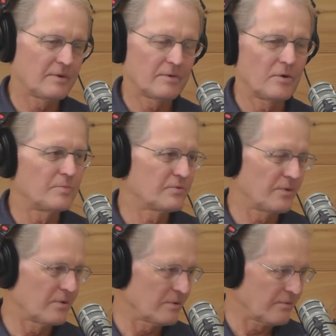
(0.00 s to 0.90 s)
groups
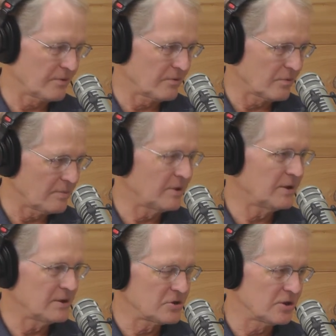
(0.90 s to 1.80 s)
for for
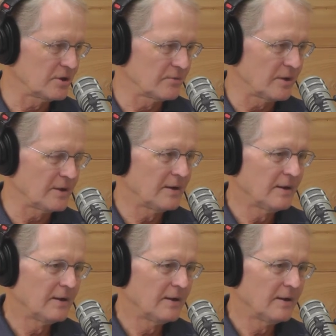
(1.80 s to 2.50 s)
women and children.